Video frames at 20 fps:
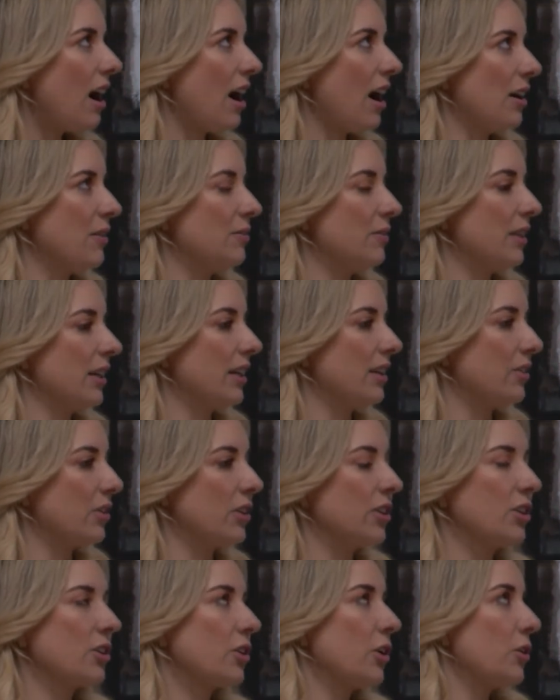I'm like,
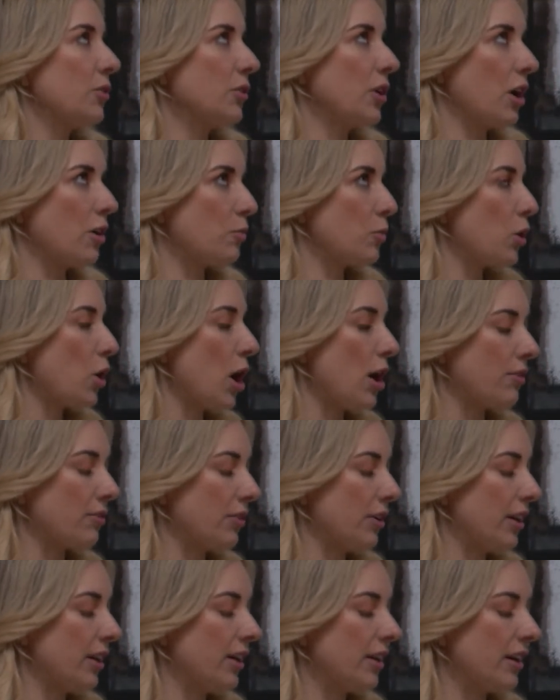or your own
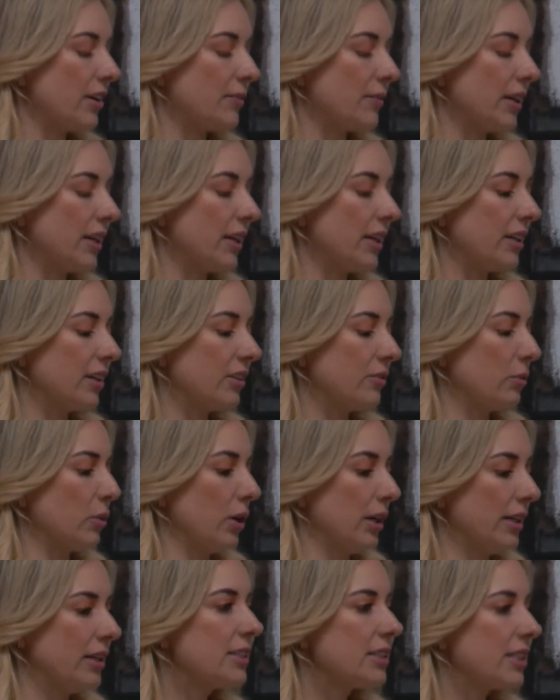nonprofit. And I'm like,
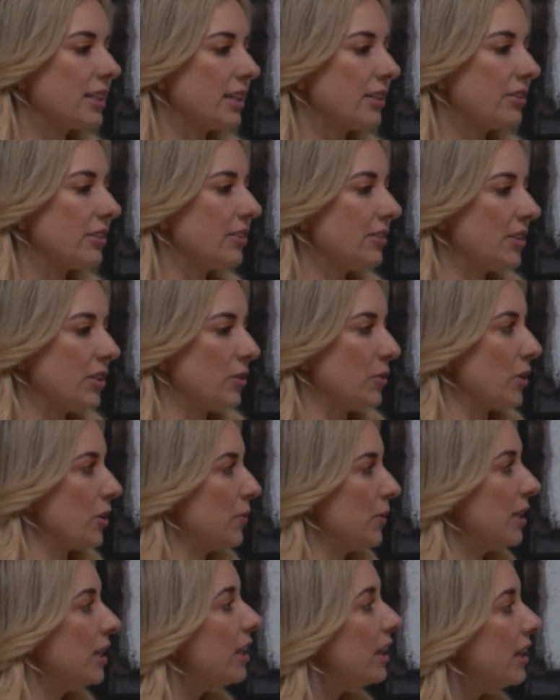what? I don't even know where
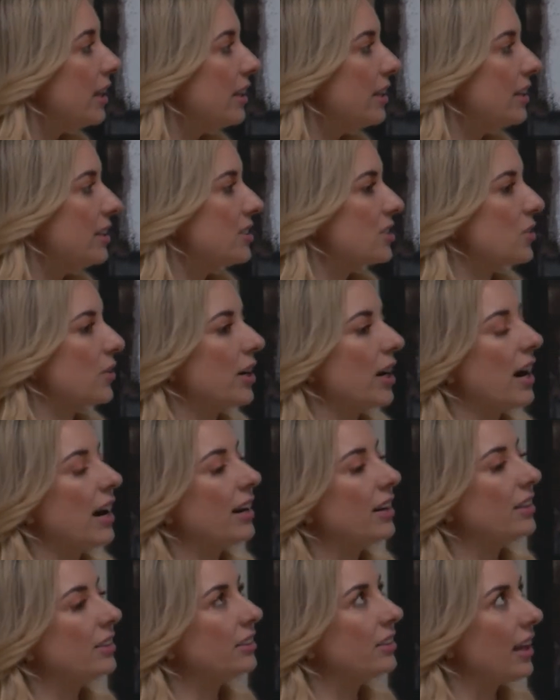to begin. And so I
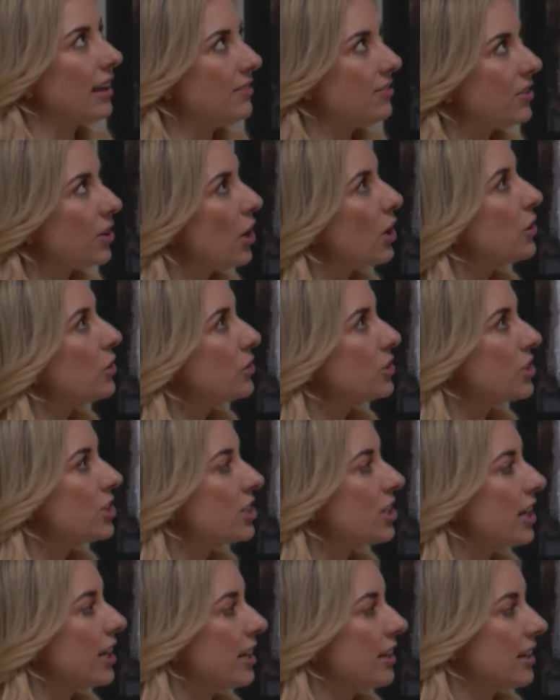hired a life
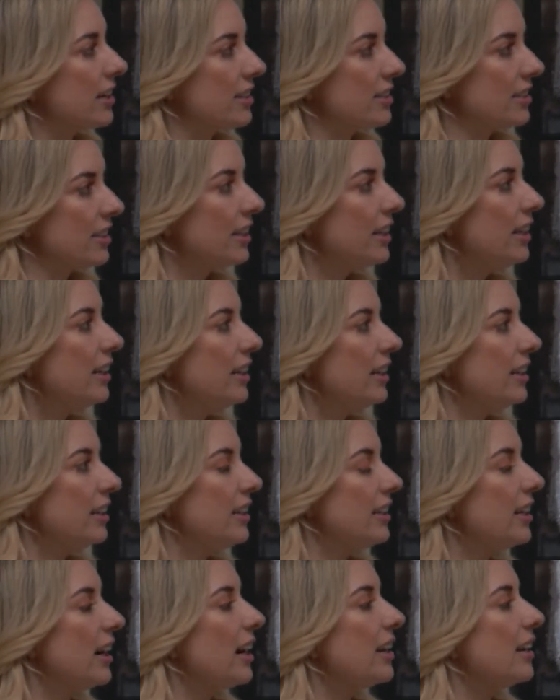coach and
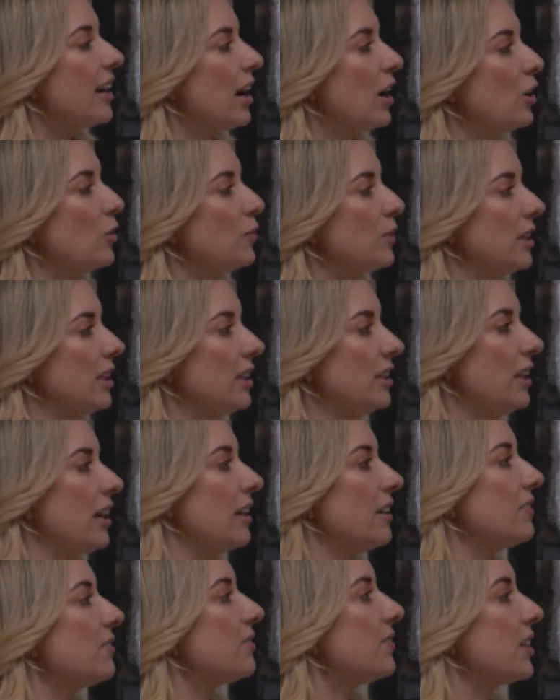he kind of helped me
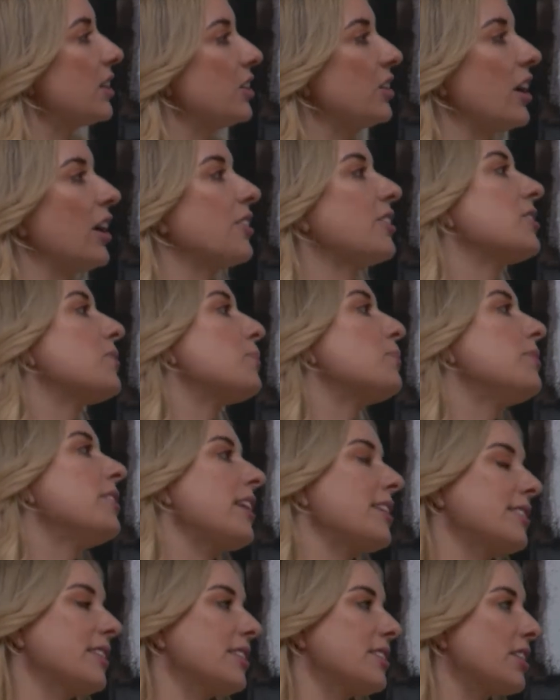like figure out the
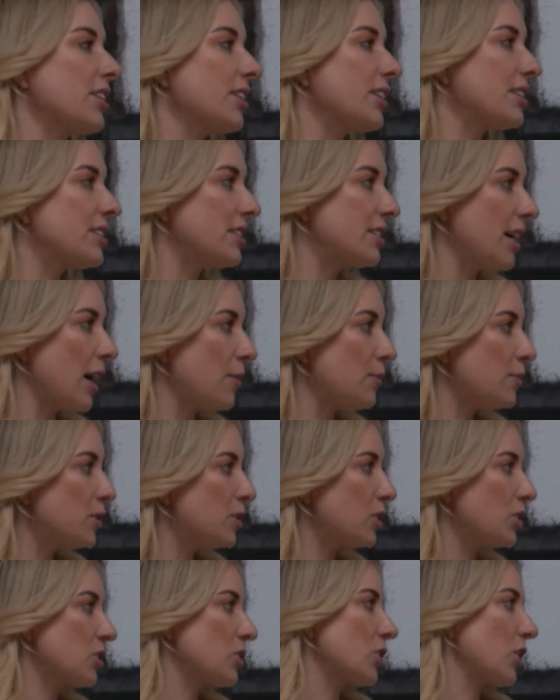necessary steps
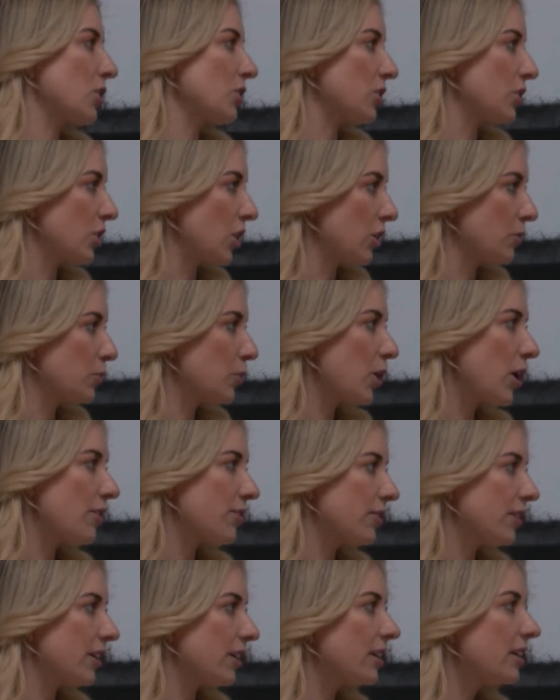to start the
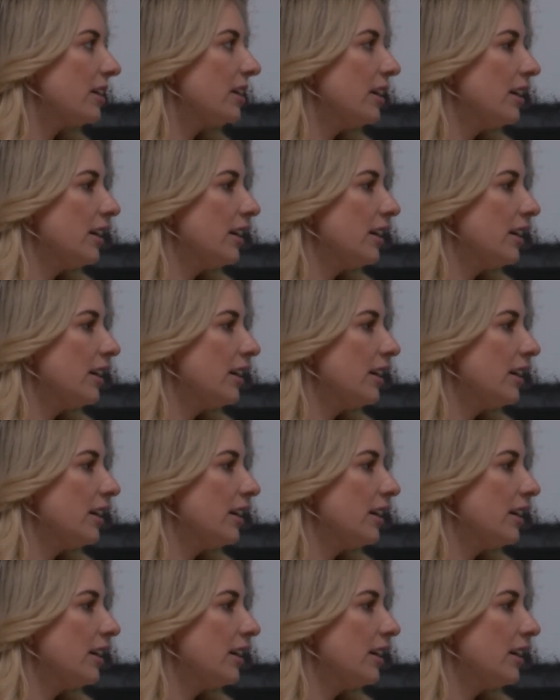nonprofit.